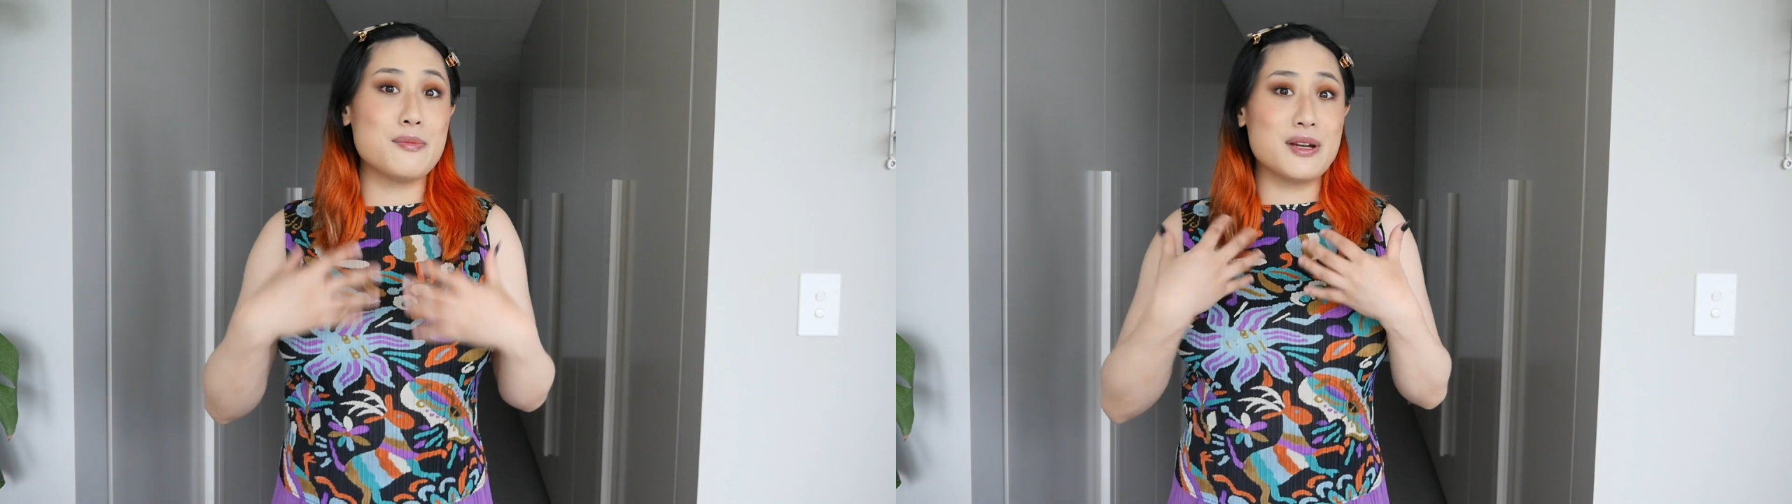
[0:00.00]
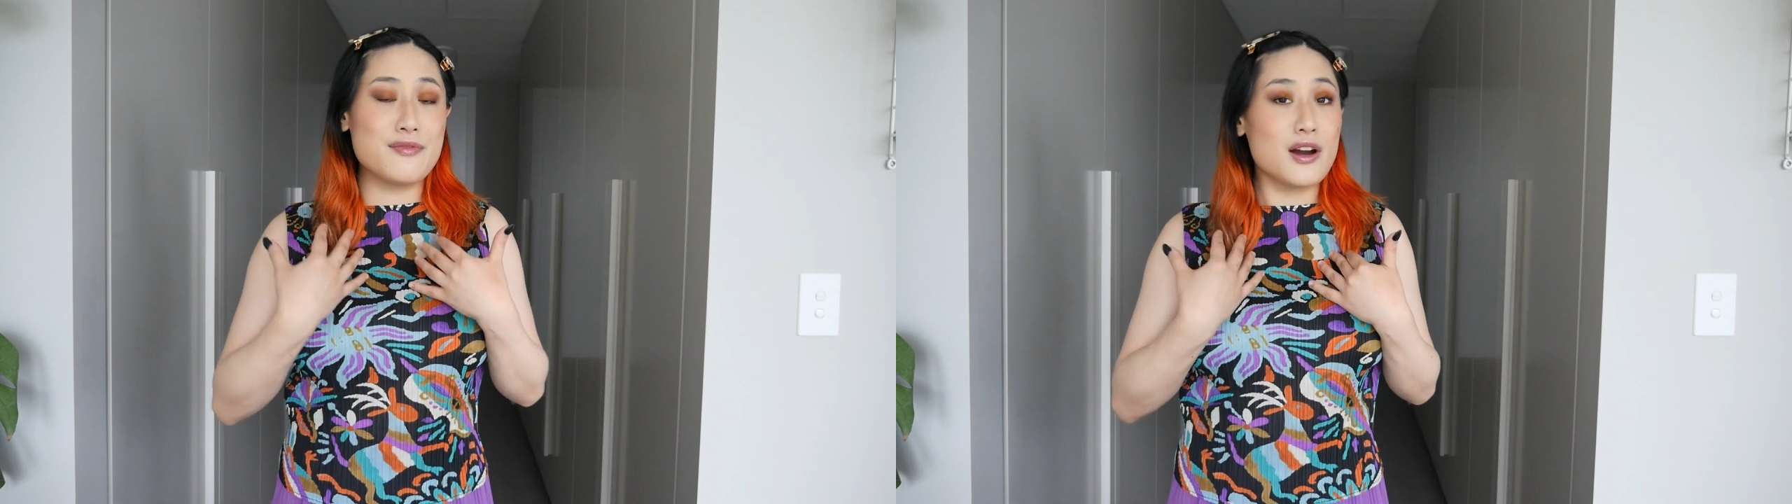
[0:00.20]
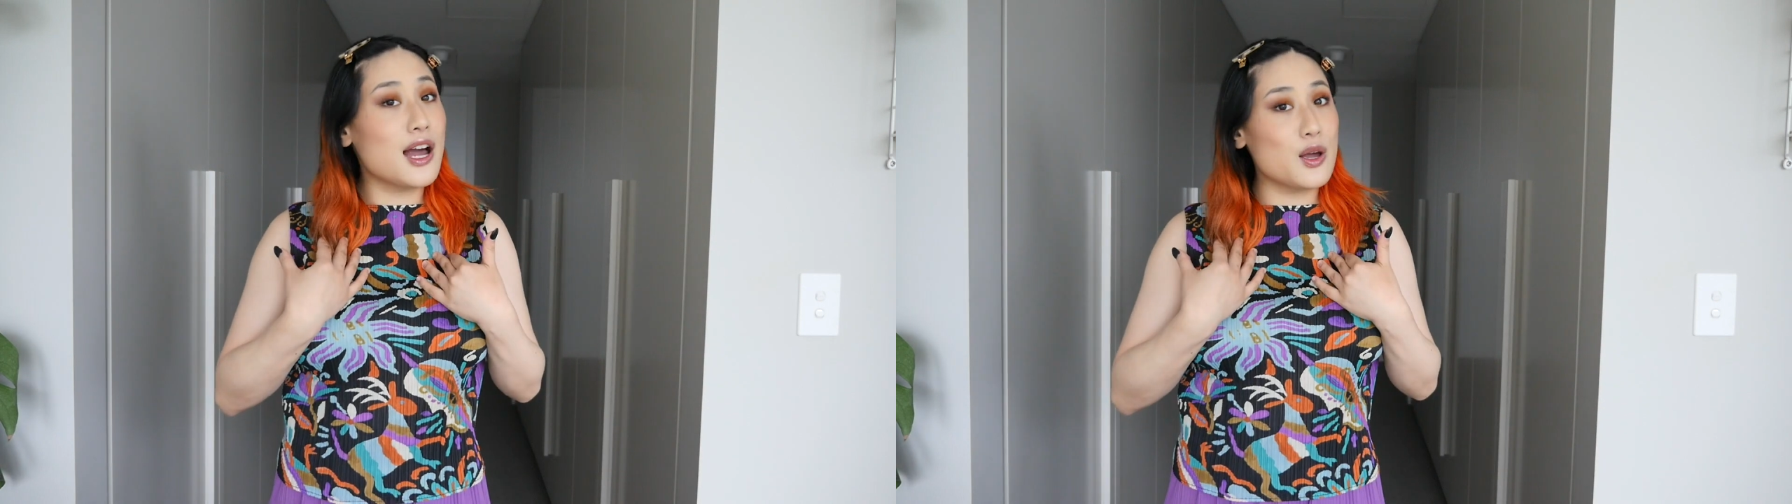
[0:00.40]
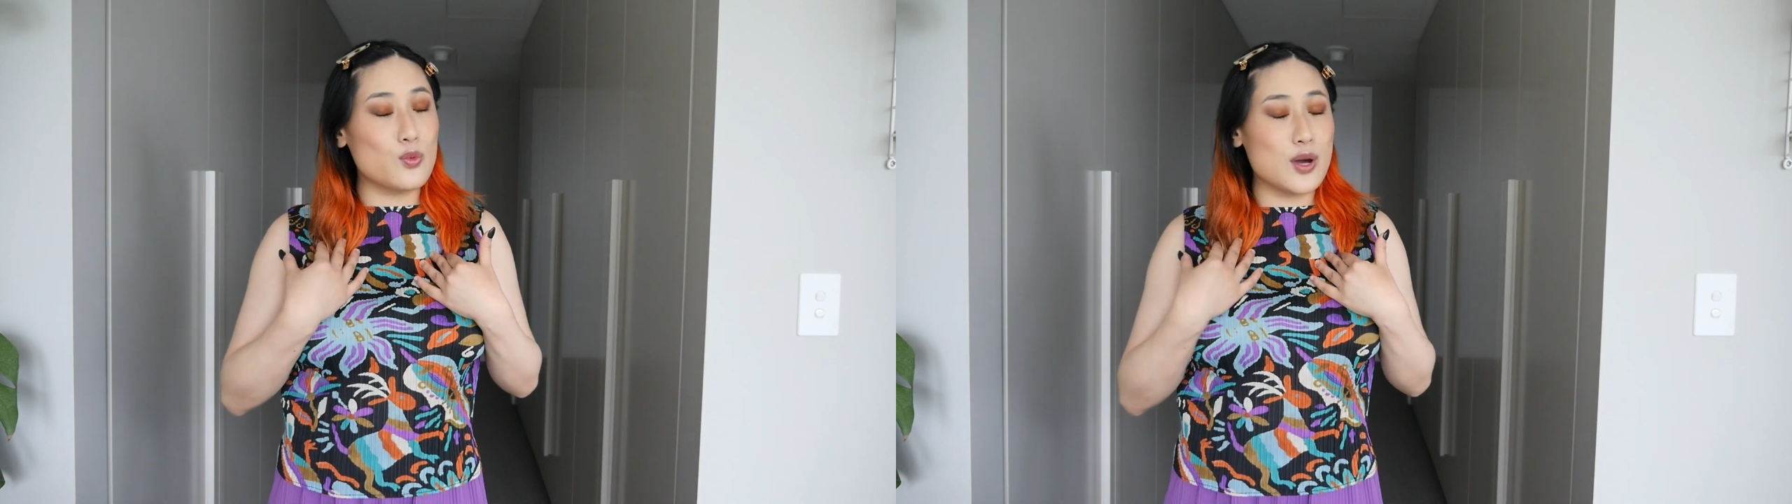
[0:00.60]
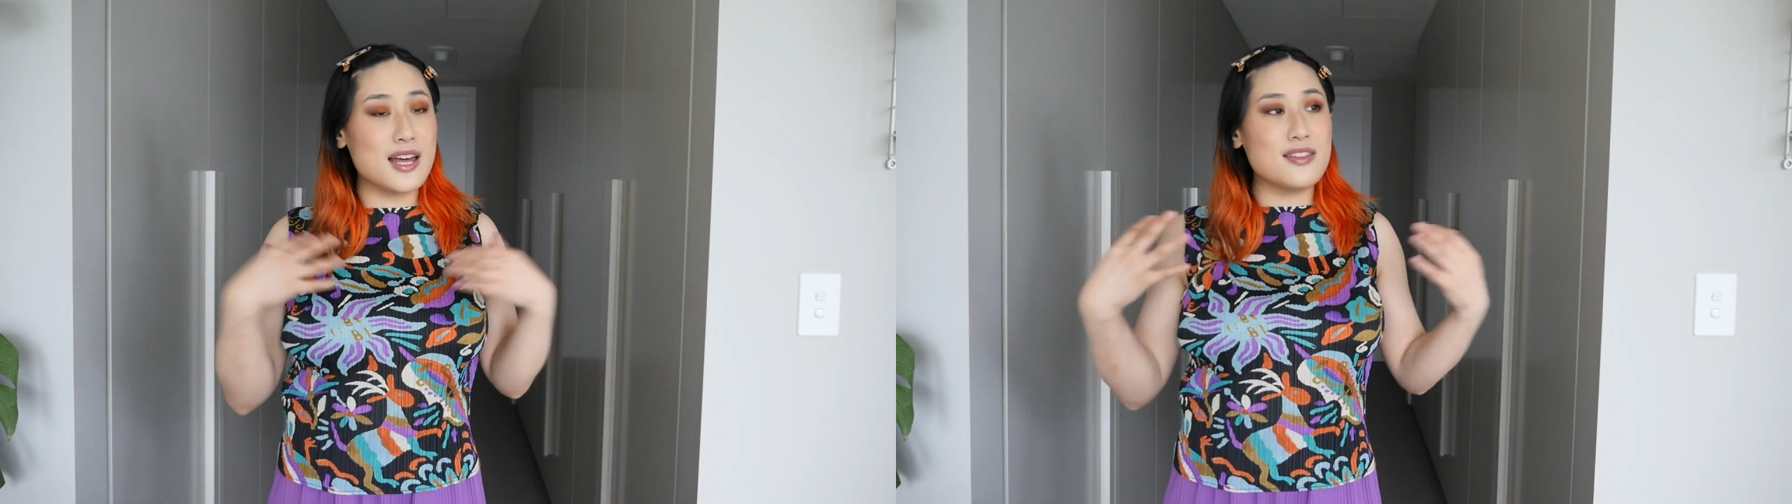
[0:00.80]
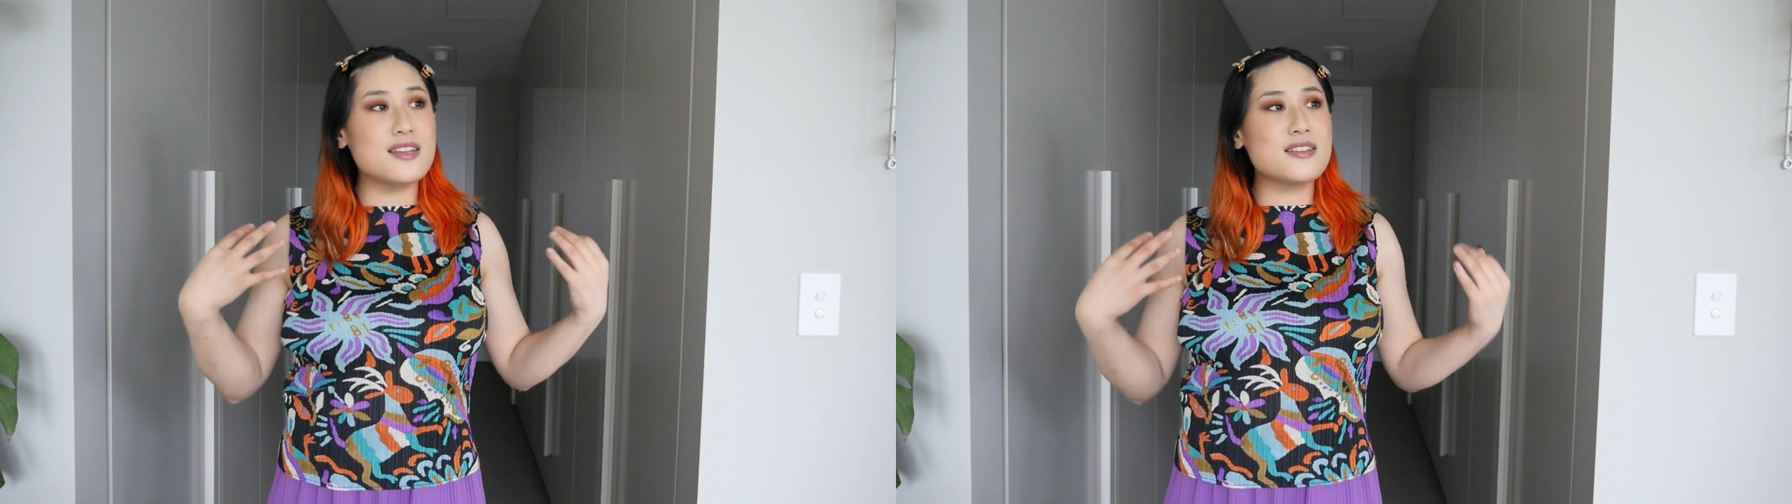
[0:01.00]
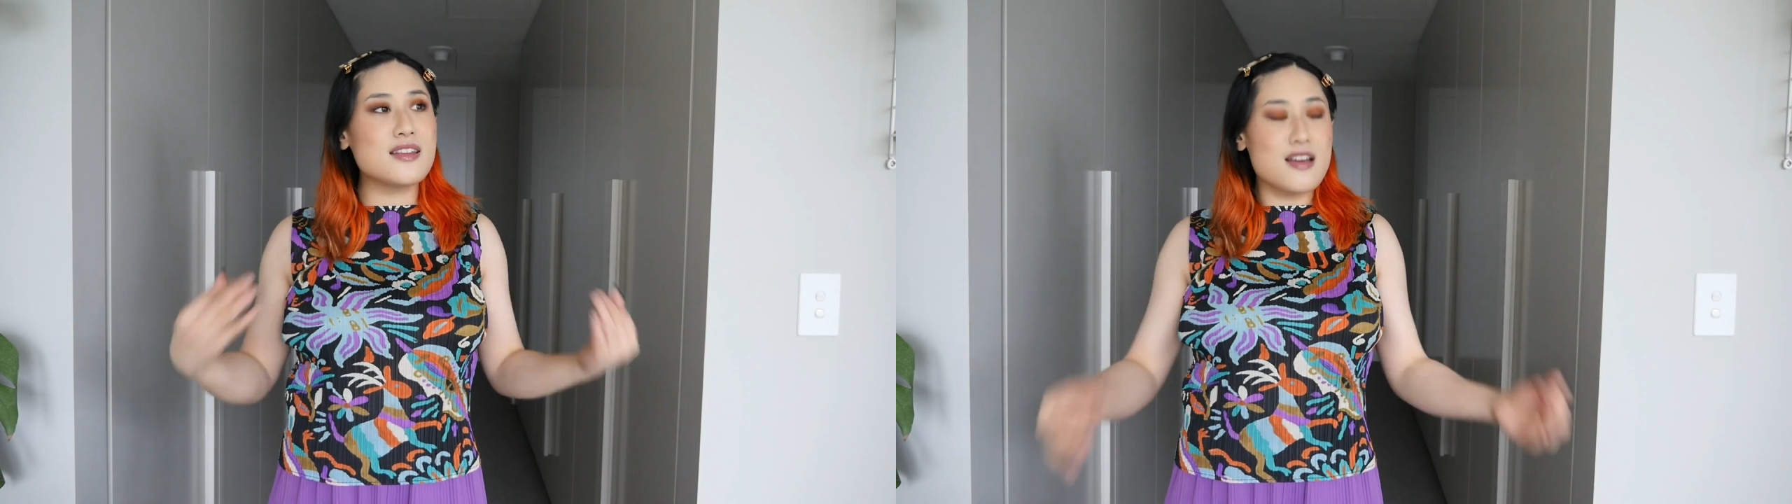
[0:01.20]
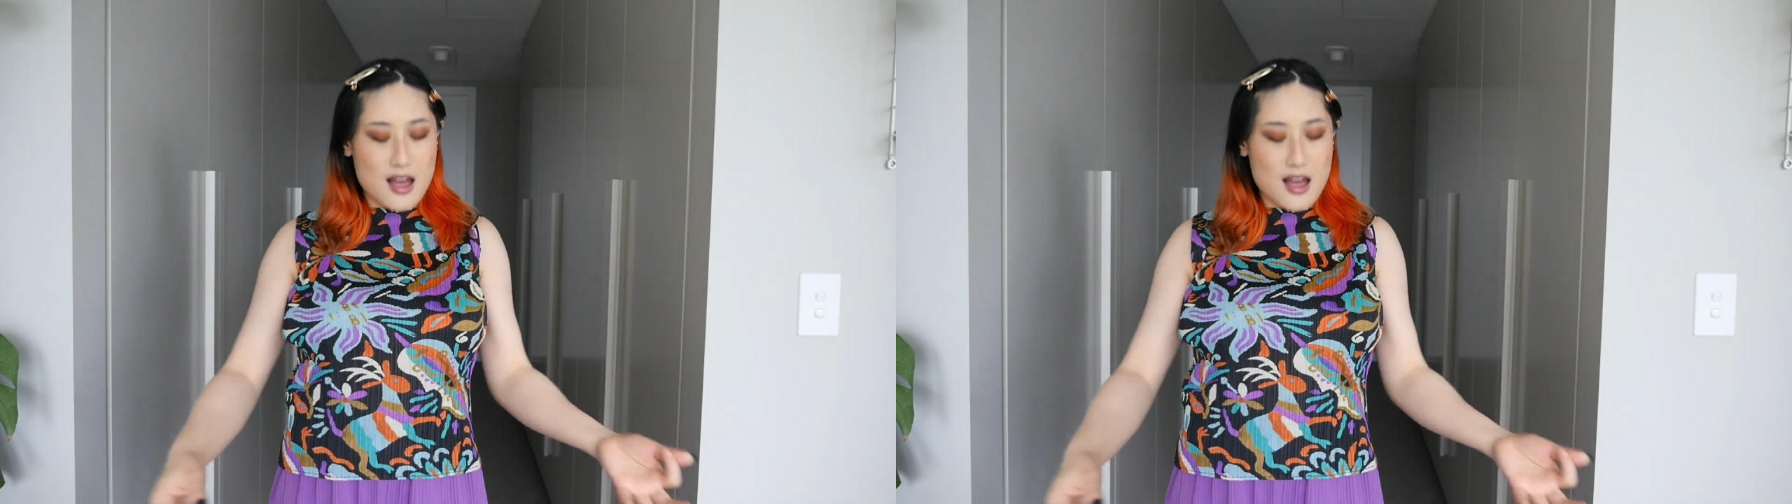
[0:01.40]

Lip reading: Whenever I wear this,